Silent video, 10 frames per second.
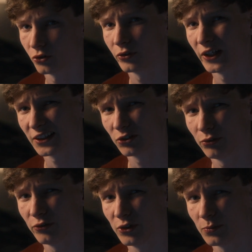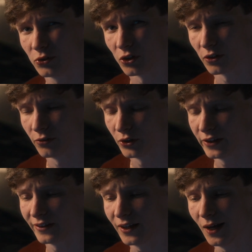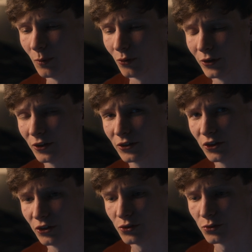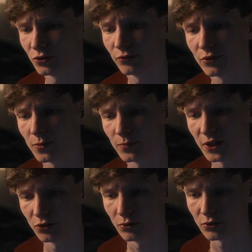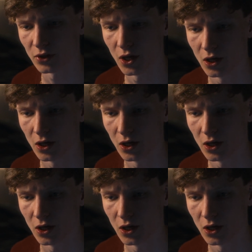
So for the actual film stock for in the camera, we're not going to use the film they used.